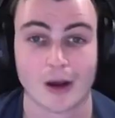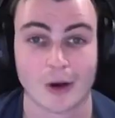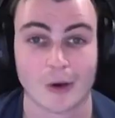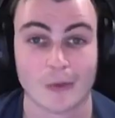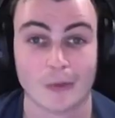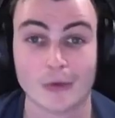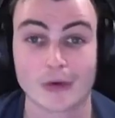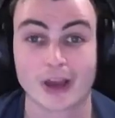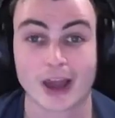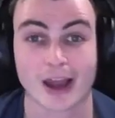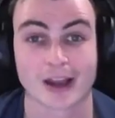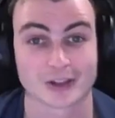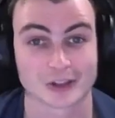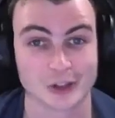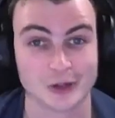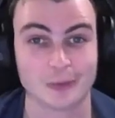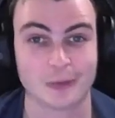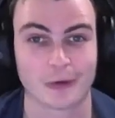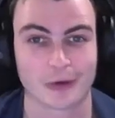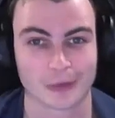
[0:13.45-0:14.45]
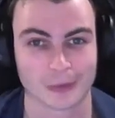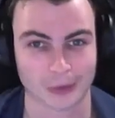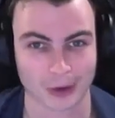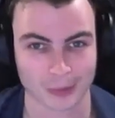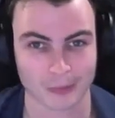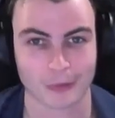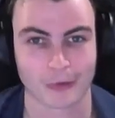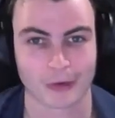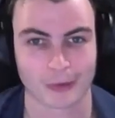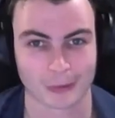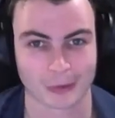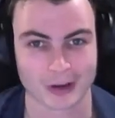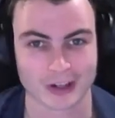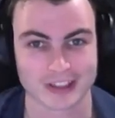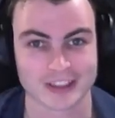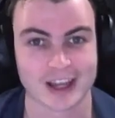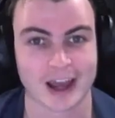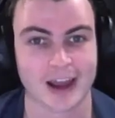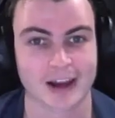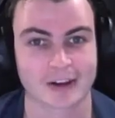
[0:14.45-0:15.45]
WCAG 2.1.1
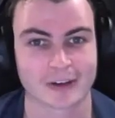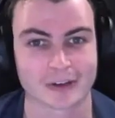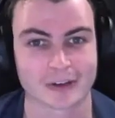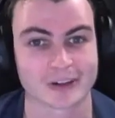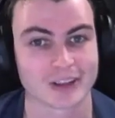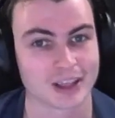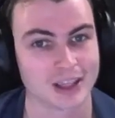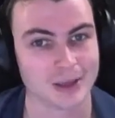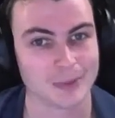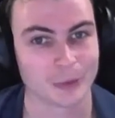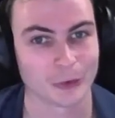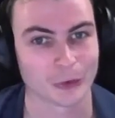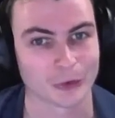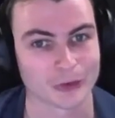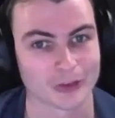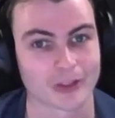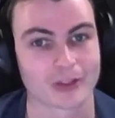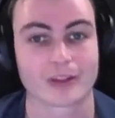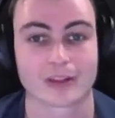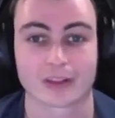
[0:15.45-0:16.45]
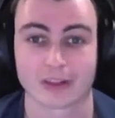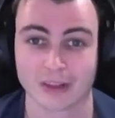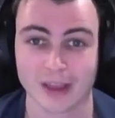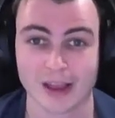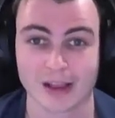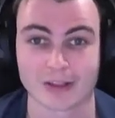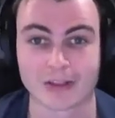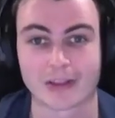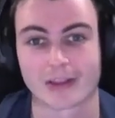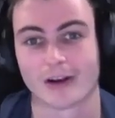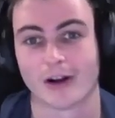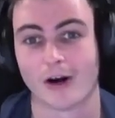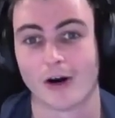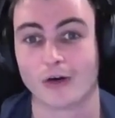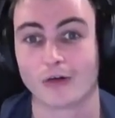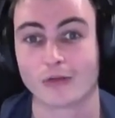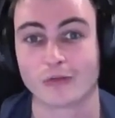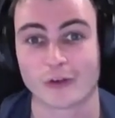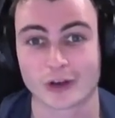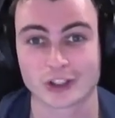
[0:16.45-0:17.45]
titled Keyboards states that
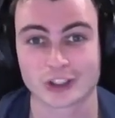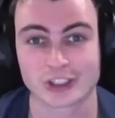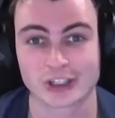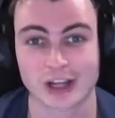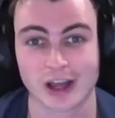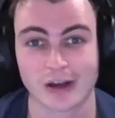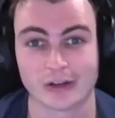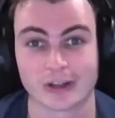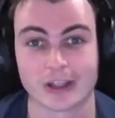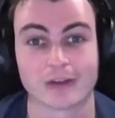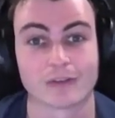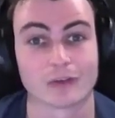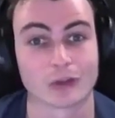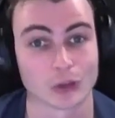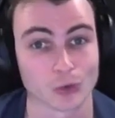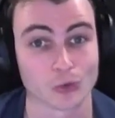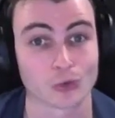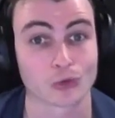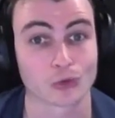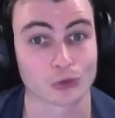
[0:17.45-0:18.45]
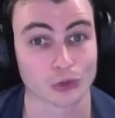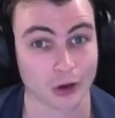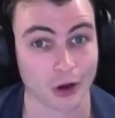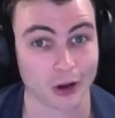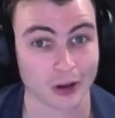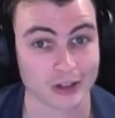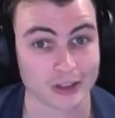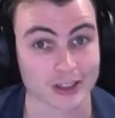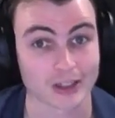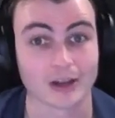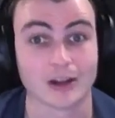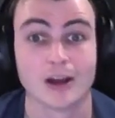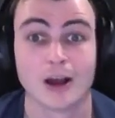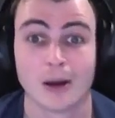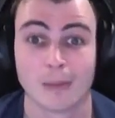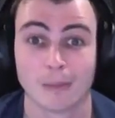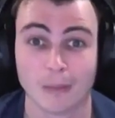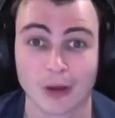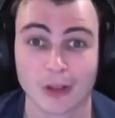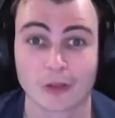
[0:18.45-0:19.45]
all functionality of a user's content
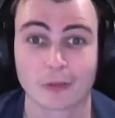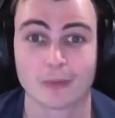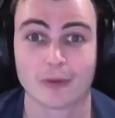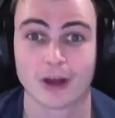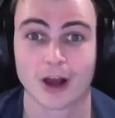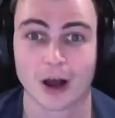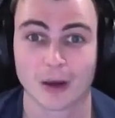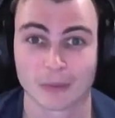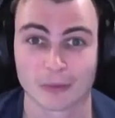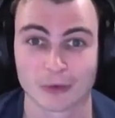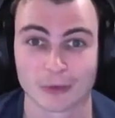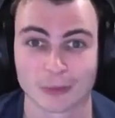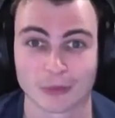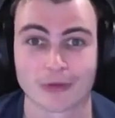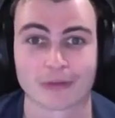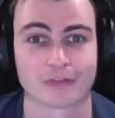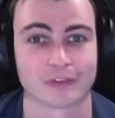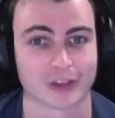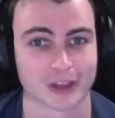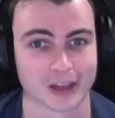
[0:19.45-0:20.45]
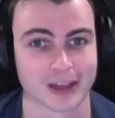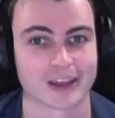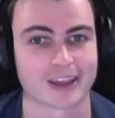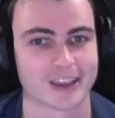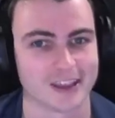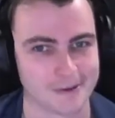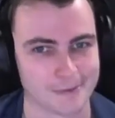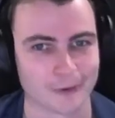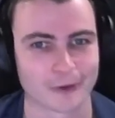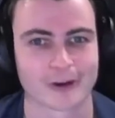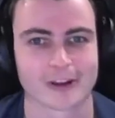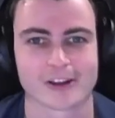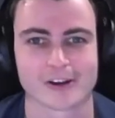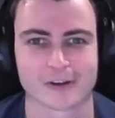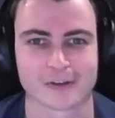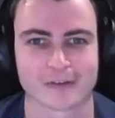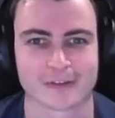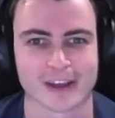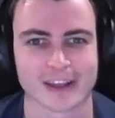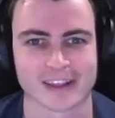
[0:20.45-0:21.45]
must be operable via a keyboard
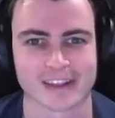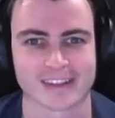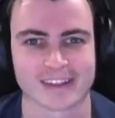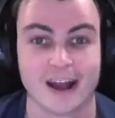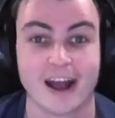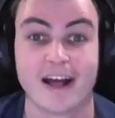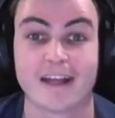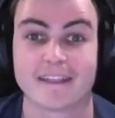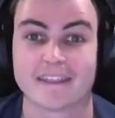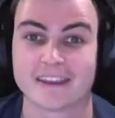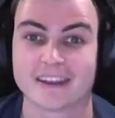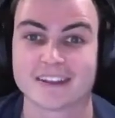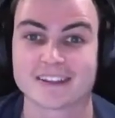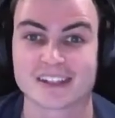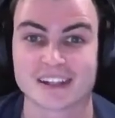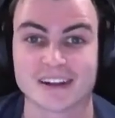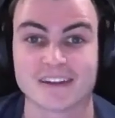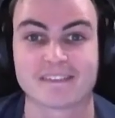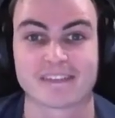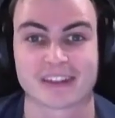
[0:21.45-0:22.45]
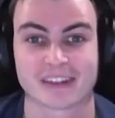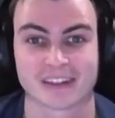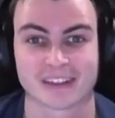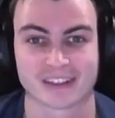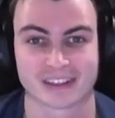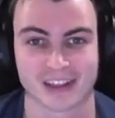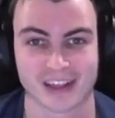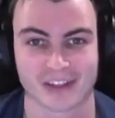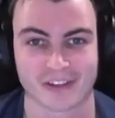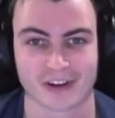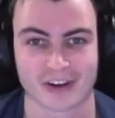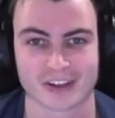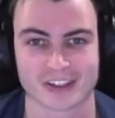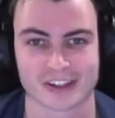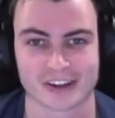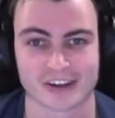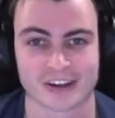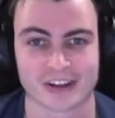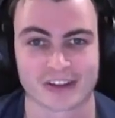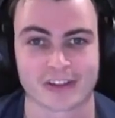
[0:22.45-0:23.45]
interface. The intent of this success
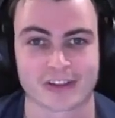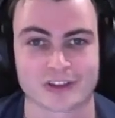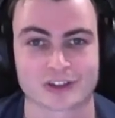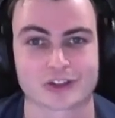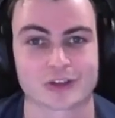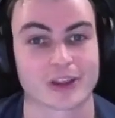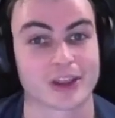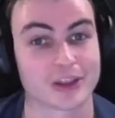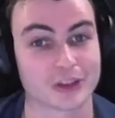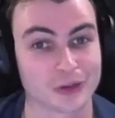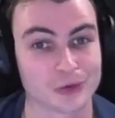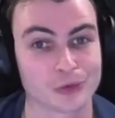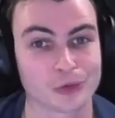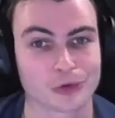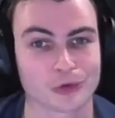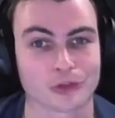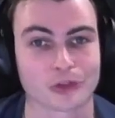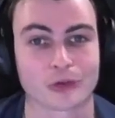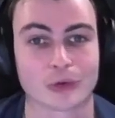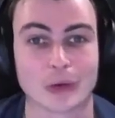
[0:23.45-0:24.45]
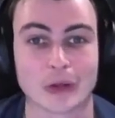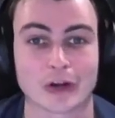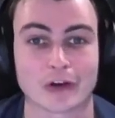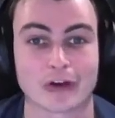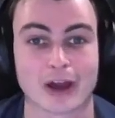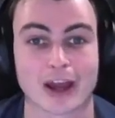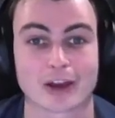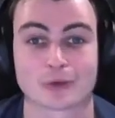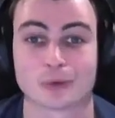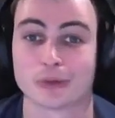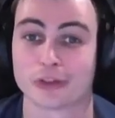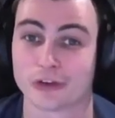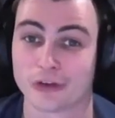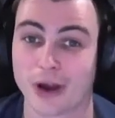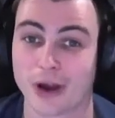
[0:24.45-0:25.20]
criterion is to ensure that users who interact with your